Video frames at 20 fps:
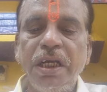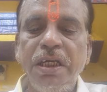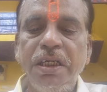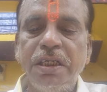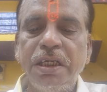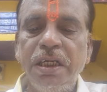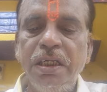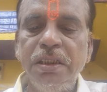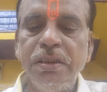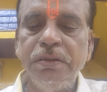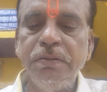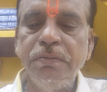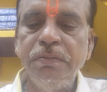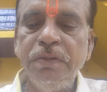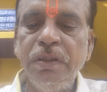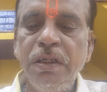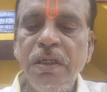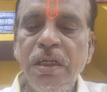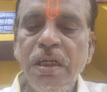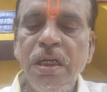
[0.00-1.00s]
title,
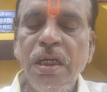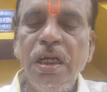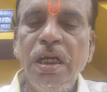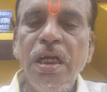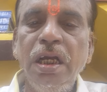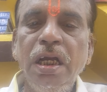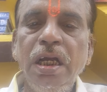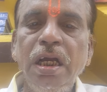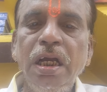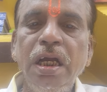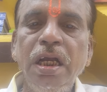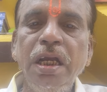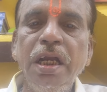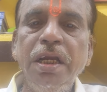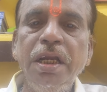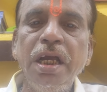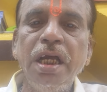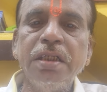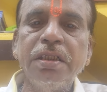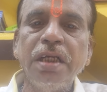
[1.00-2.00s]
uh,
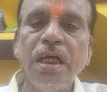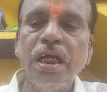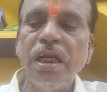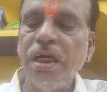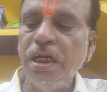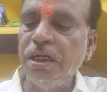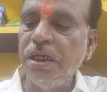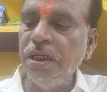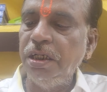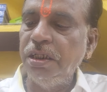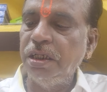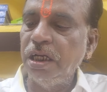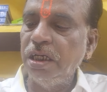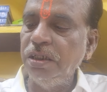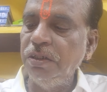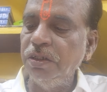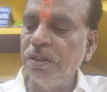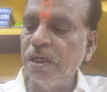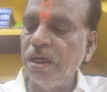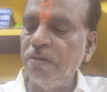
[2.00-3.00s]
any authority,
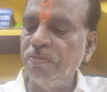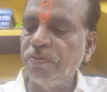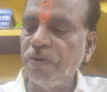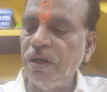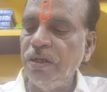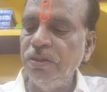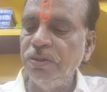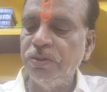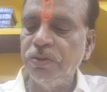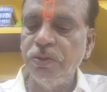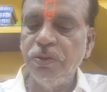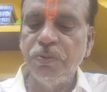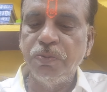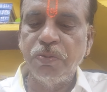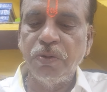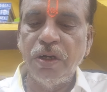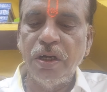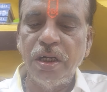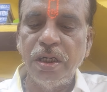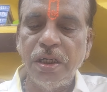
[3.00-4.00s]
then you can file suit
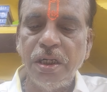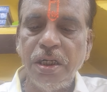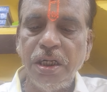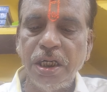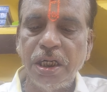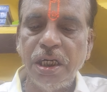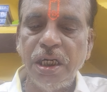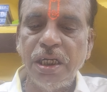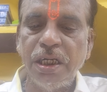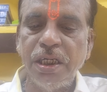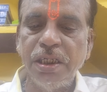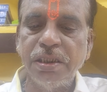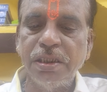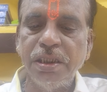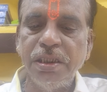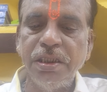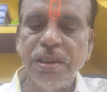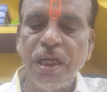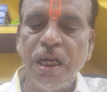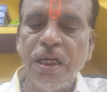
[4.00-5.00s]
for
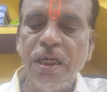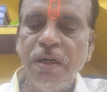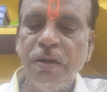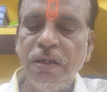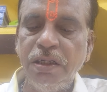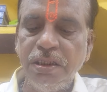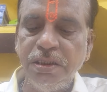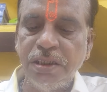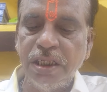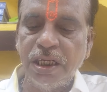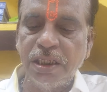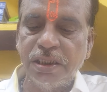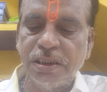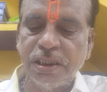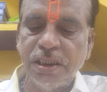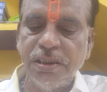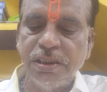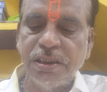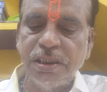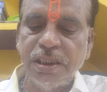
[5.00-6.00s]
declaration. Then
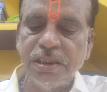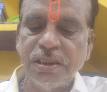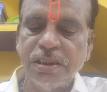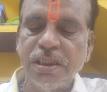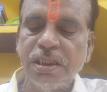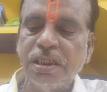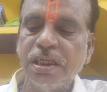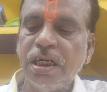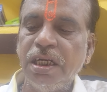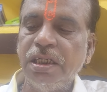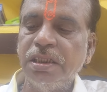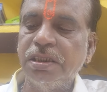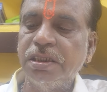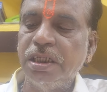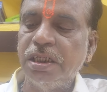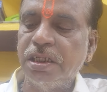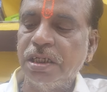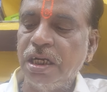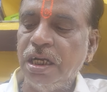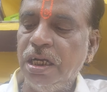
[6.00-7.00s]
injunctions, etc.,
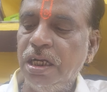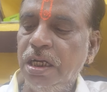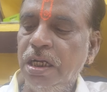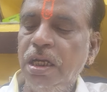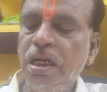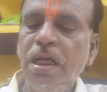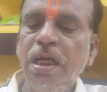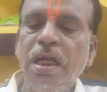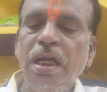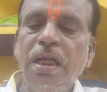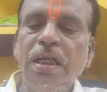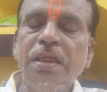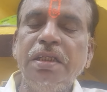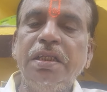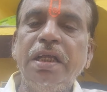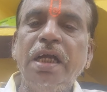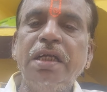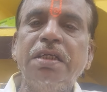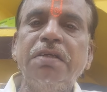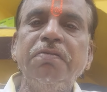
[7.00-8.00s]
etc.
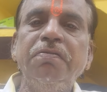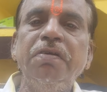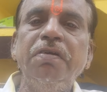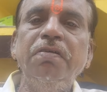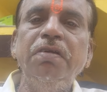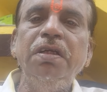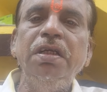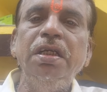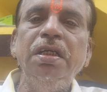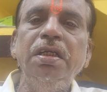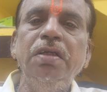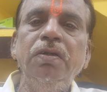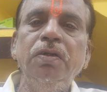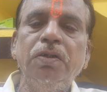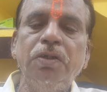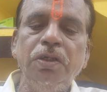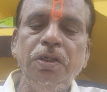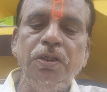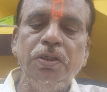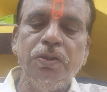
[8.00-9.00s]
That we will
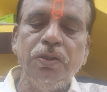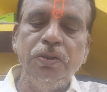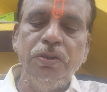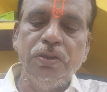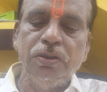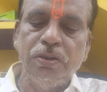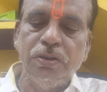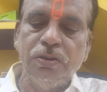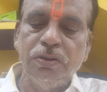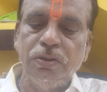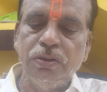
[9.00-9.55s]
look into